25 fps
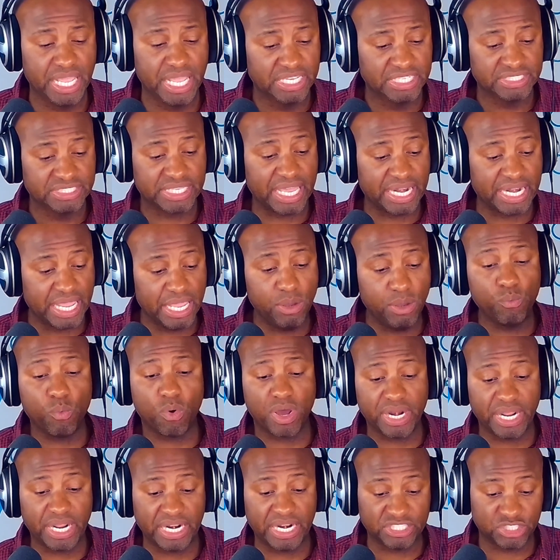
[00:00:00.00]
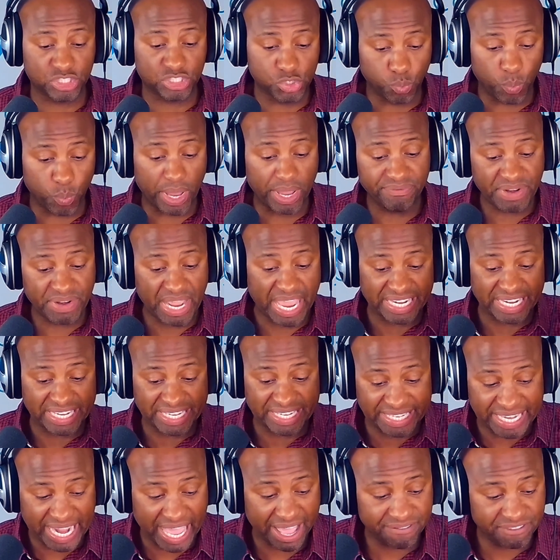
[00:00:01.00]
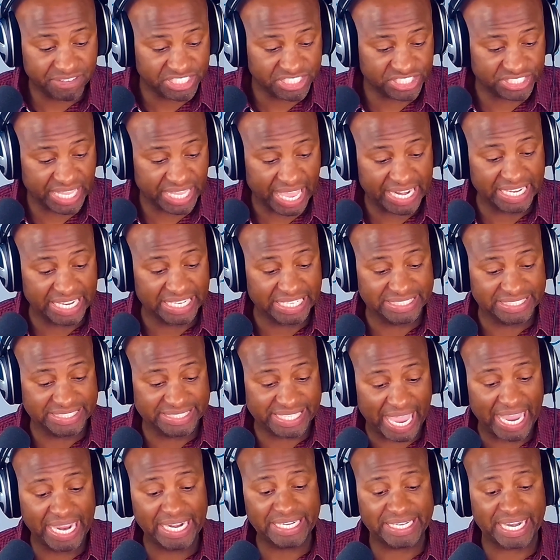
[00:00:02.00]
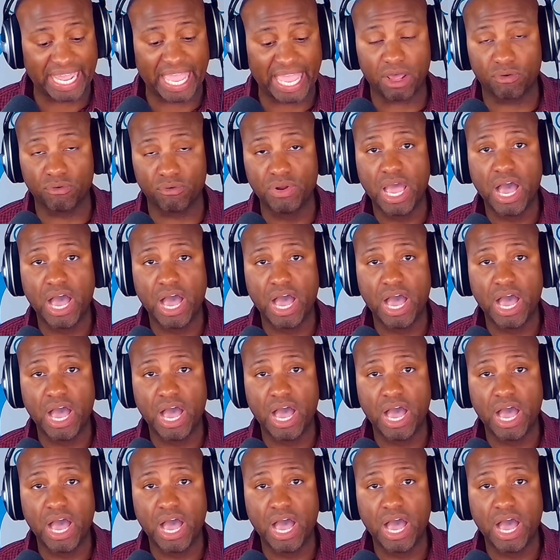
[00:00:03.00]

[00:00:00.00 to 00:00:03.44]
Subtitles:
said he wanted swift and devastating takedown